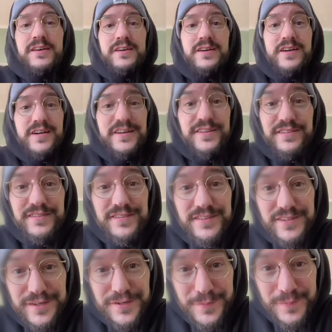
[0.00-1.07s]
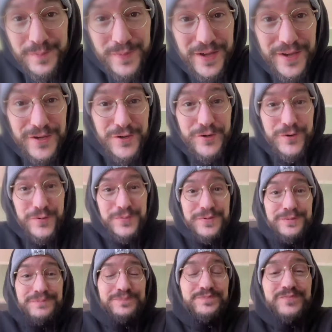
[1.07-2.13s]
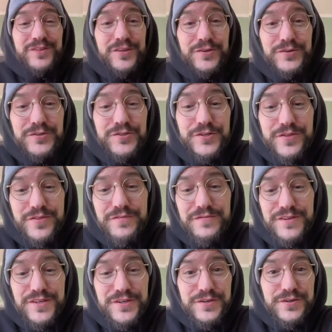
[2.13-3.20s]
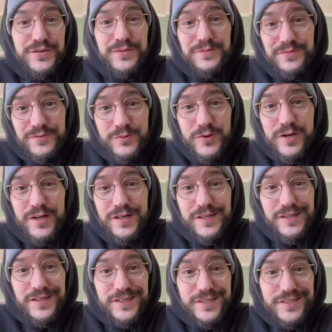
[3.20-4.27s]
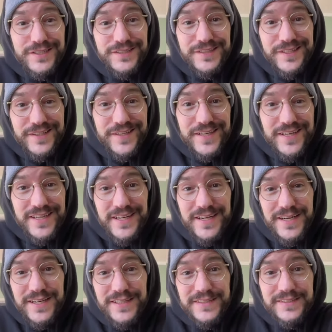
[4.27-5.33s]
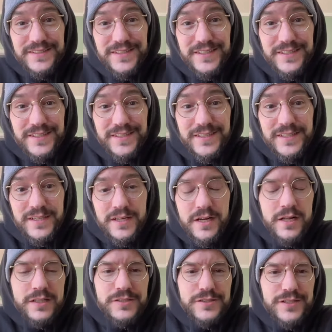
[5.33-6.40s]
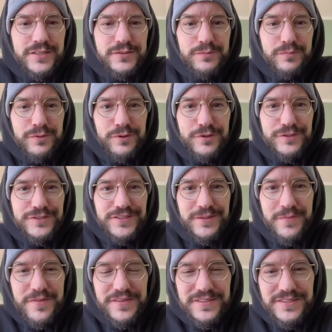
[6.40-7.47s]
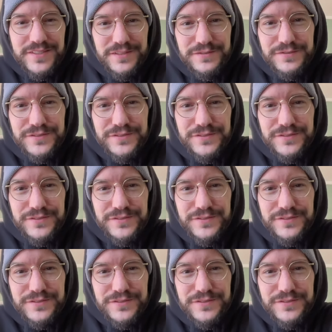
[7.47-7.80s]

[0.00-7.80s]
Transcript: And um, I hope you enjoyed the video while I did that. And uh, I'll try to blur some stuff.